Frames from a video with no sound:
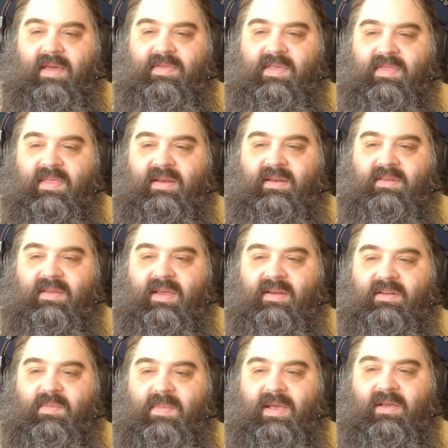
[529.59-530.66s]
and then they
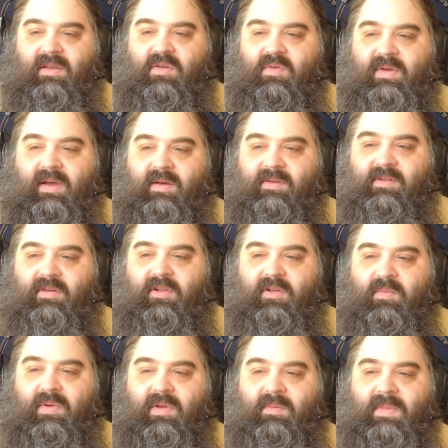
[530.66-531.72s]
decided to make a new
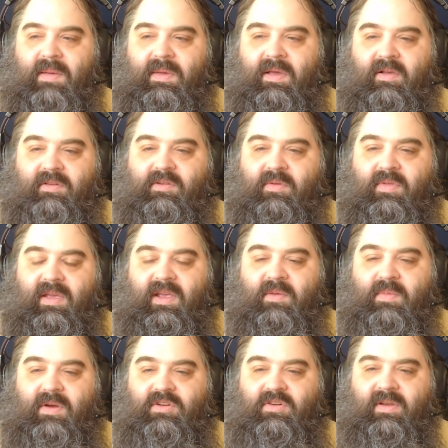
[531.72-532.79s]
council, but maybe also think
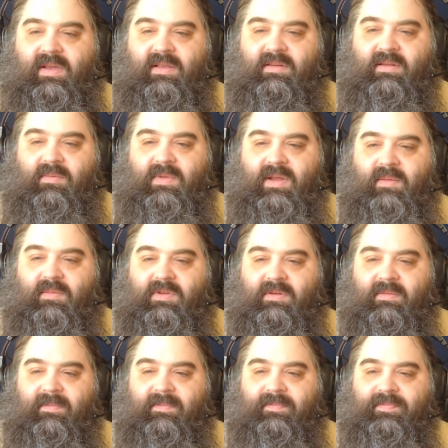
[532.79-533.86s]
about your kids
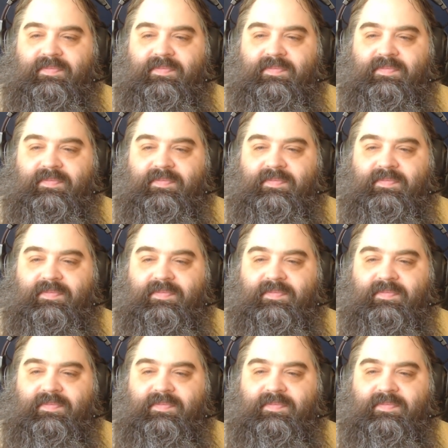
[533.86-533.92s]
sometimes.